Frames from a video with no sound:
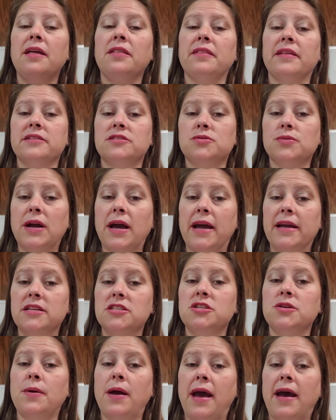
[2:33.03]
That's right.
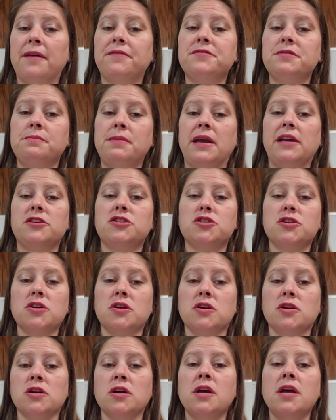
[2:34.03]
You have to make
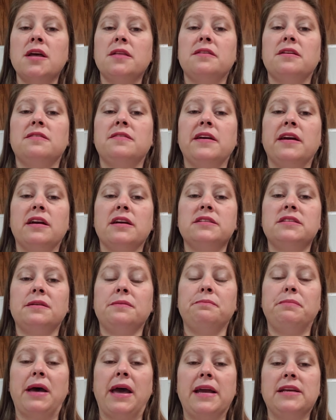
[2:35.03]
sure that there is a
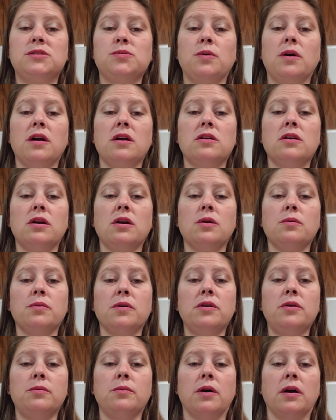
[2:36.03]
base word or a
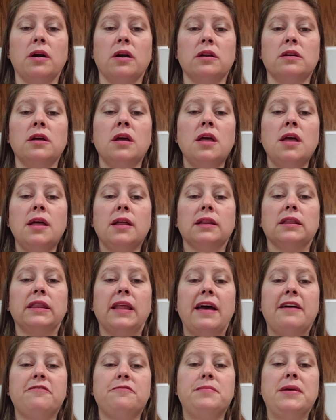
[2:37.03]
root word
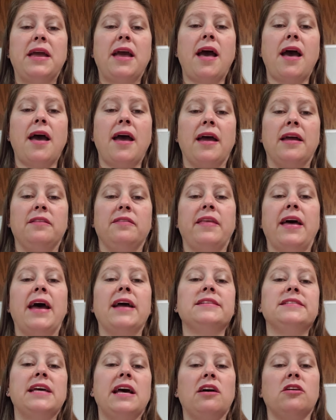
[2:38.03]
left behind.
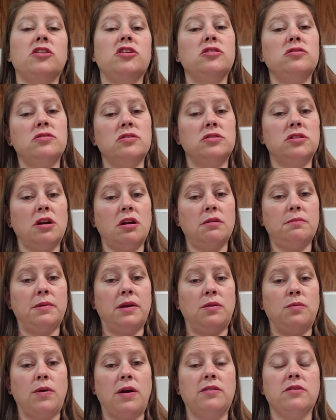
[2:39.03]
That's how you
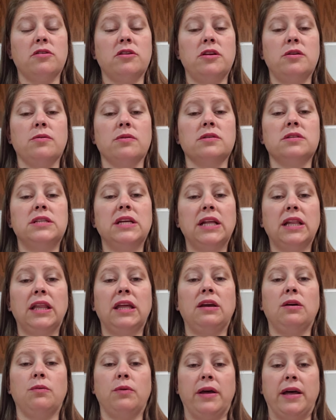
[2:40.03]
determine whether you are
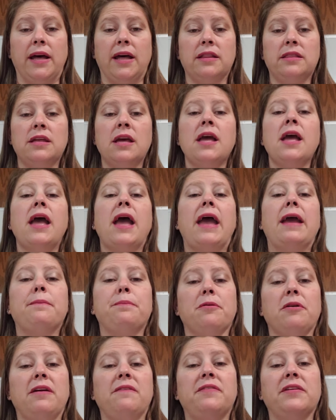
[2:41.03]
dealing with a
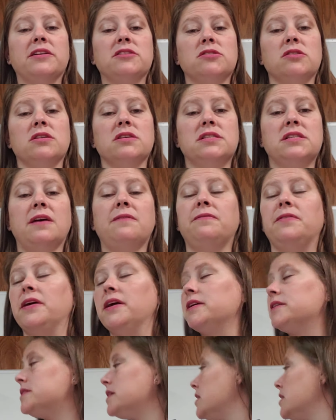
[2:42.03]
prefix or a suffix.